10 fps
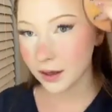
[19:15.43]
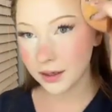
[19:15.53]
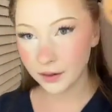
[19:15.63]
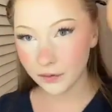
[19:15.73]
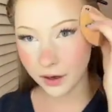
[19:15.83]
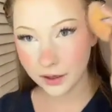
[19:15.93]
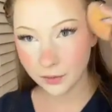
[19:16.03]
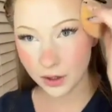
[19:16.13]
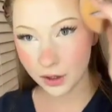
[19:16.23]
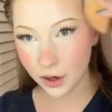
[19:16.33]
he
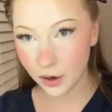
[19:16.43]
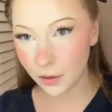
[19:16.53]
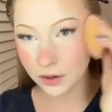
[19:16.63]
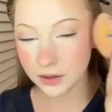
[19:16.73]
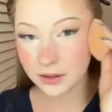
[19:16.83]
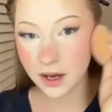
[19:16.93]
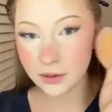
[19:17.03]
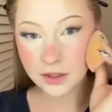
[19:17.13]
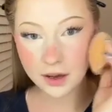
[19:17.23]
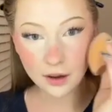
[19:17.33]
invited me to go
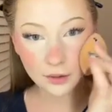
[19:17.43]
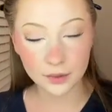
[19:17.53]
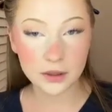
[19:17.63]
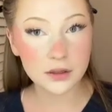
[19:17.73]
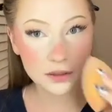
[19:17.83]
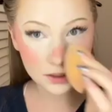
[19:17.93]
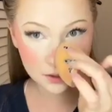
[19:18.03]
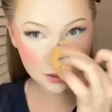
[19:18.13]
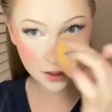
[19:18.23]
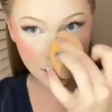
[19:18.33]
downtown because
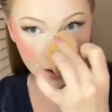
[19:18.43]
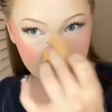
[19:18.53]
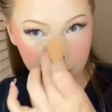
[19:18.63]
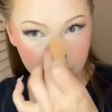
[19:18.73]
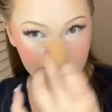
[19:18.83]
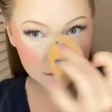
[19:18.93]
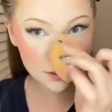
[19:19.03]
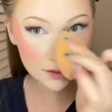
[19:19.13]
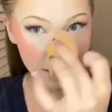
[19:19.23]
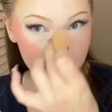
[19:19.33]
he's gonna have a
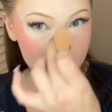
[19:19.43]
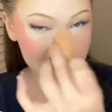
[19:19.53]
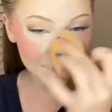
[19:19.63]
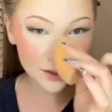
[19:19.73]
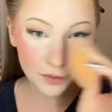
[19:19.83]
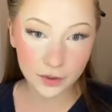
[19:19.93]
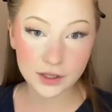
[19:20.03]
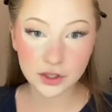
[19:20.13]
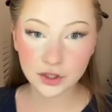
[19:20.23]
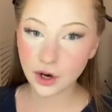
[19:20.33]
section, which,